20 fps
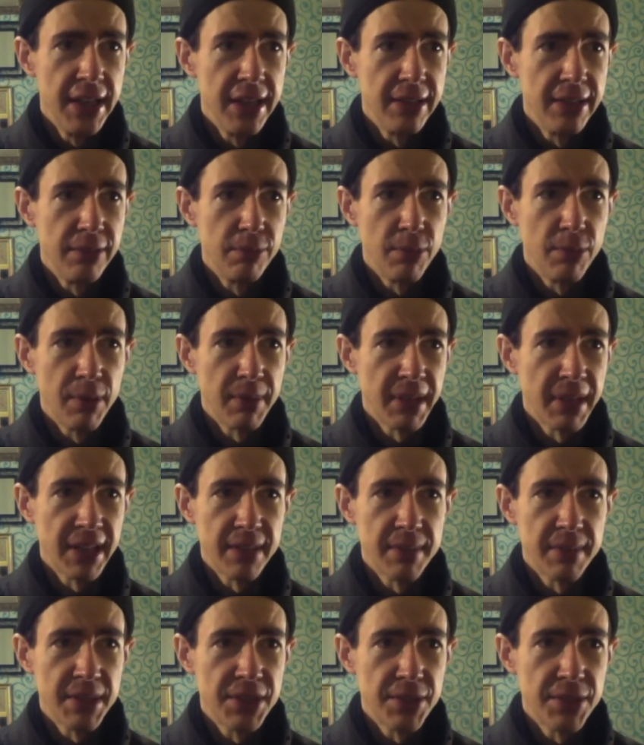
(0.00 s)
what am I
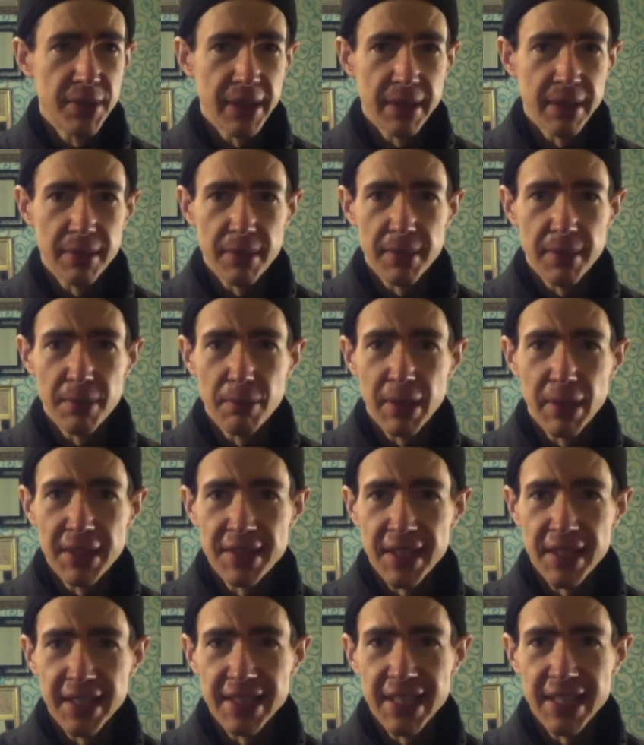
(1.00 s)
going to be doing? I'm going to be
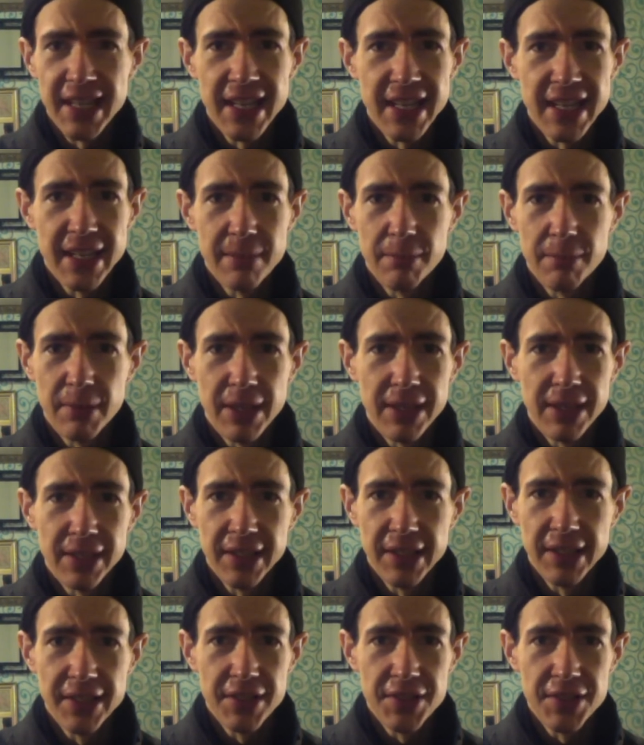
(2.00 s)
wasting time while
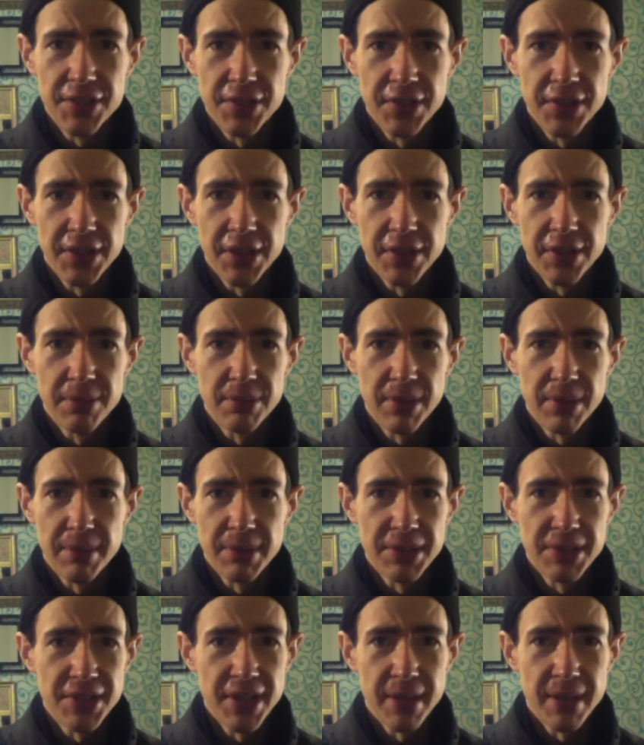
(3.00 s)
in the studio
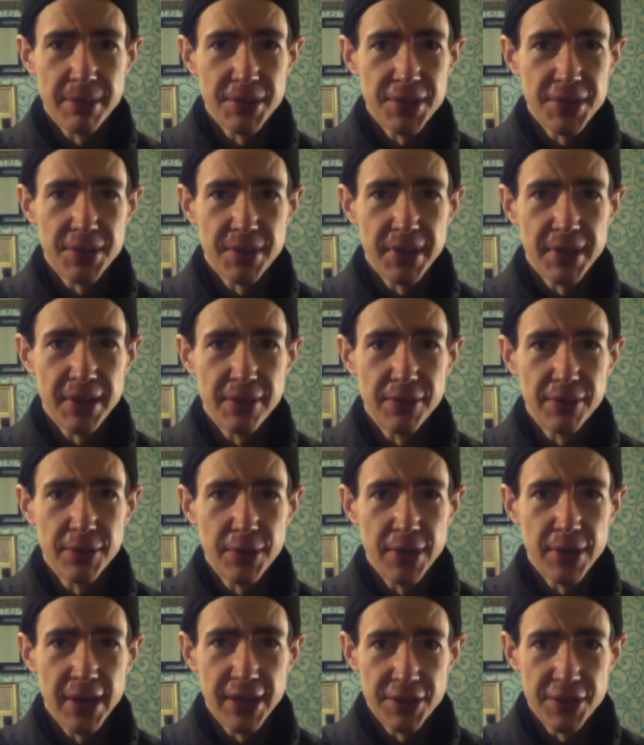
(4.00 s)
prepping chapters three and four.